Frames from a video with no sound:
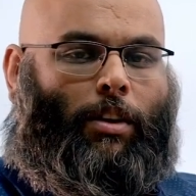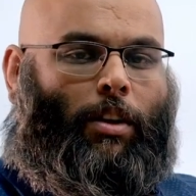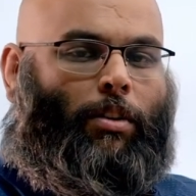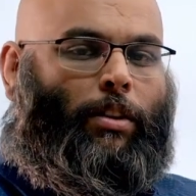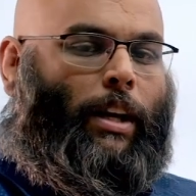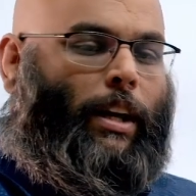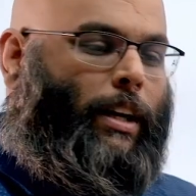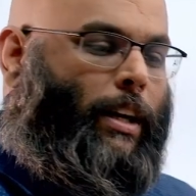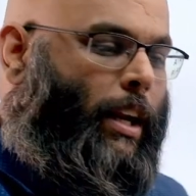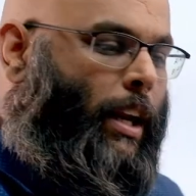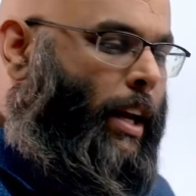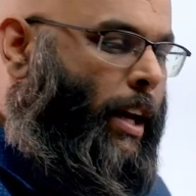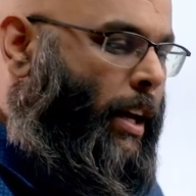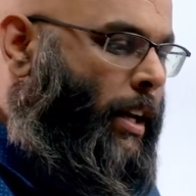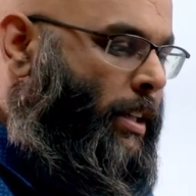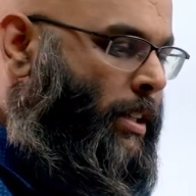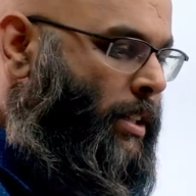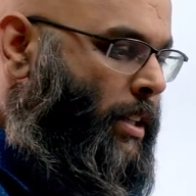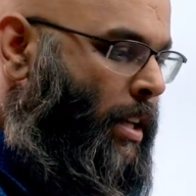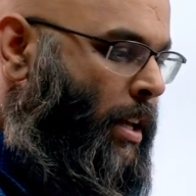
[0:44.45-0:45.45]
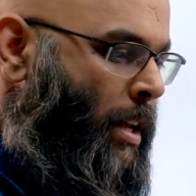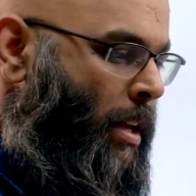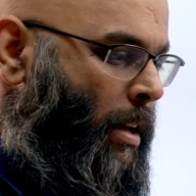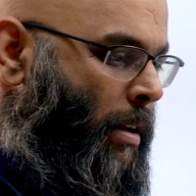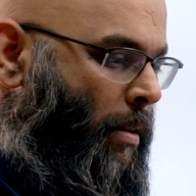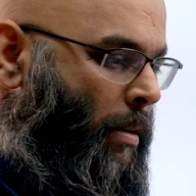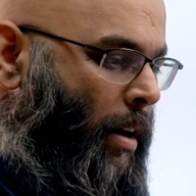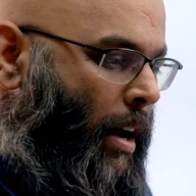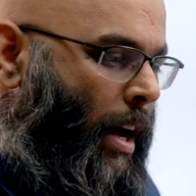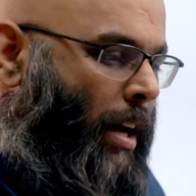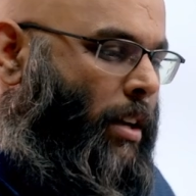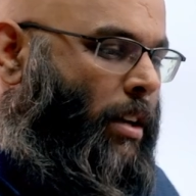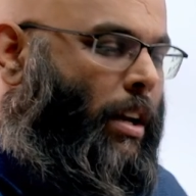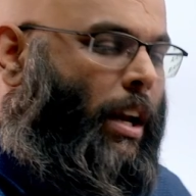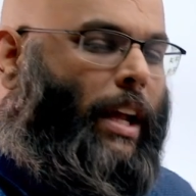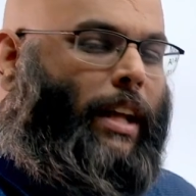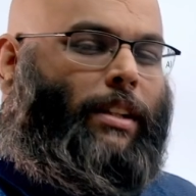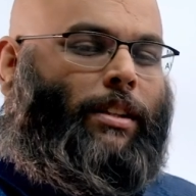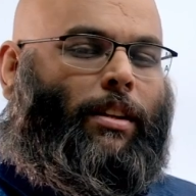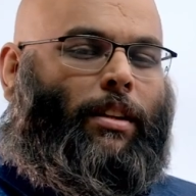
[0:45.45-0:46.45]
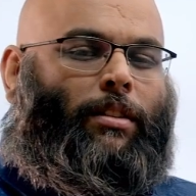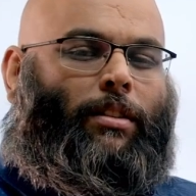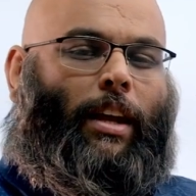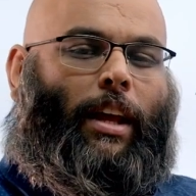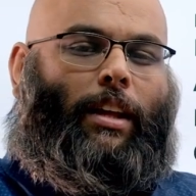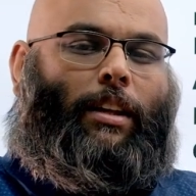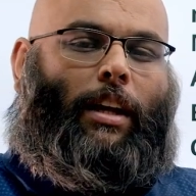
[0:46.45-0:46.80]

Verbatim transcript: Now they are telling us at least three.